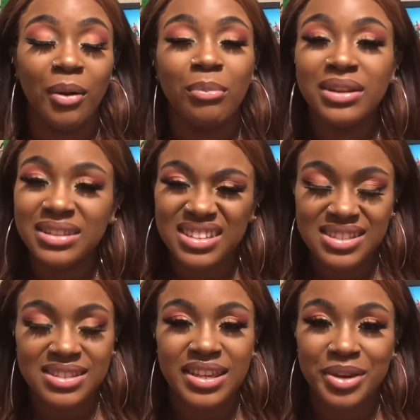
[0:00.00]
But
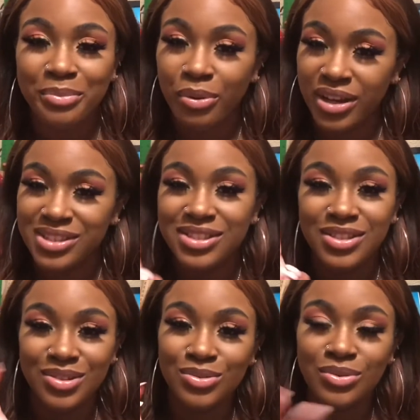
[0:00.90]
this impressed
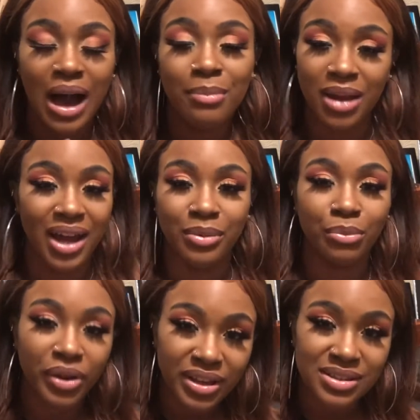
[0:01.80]
you? I'm not
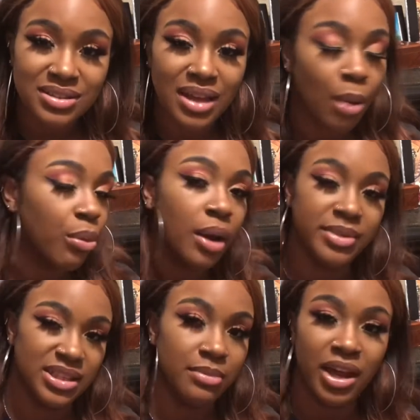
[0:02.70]
impressed. I
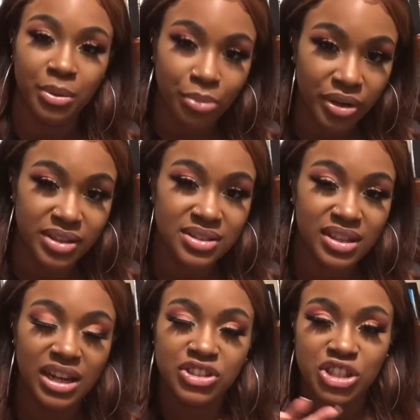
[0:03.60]
promise I'm not impressed.
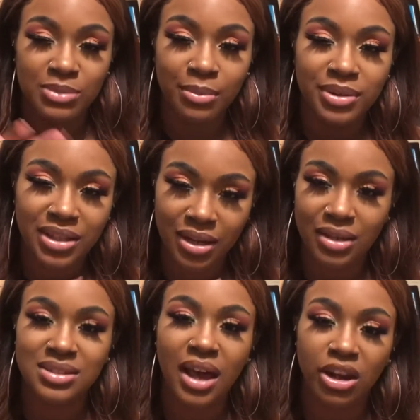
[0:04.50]
And I just might put that in
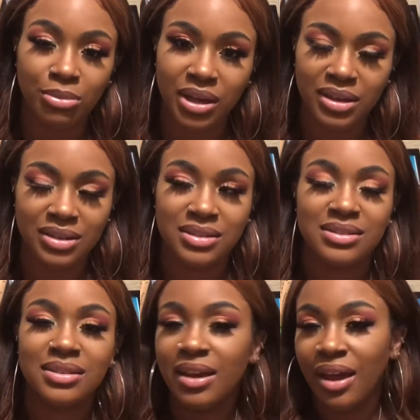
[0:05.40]
the title
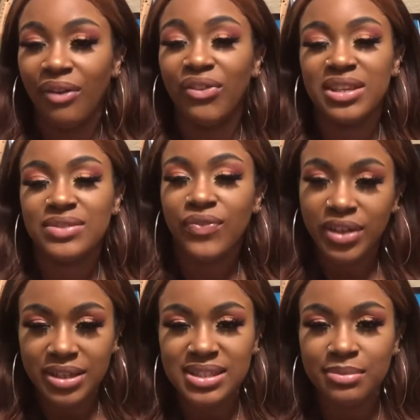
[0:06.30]
because that's
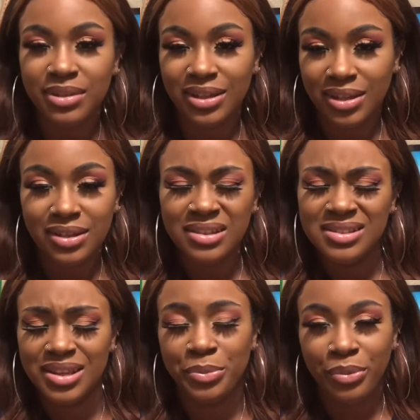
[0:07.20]
funny to me.
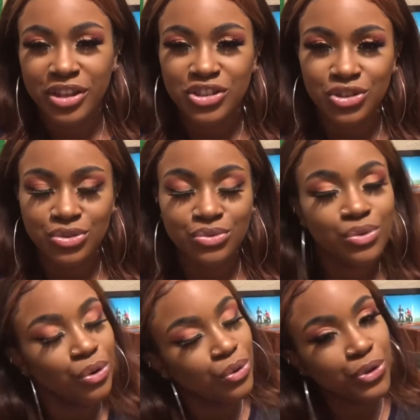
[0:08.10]
Because impressed you?
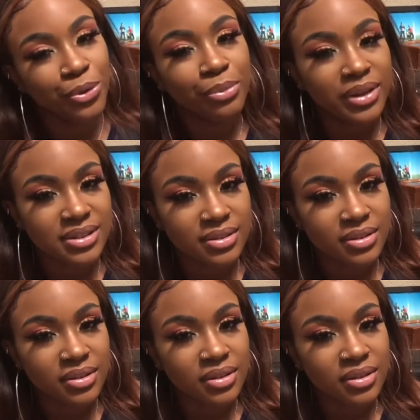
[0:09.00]
Who you impressing?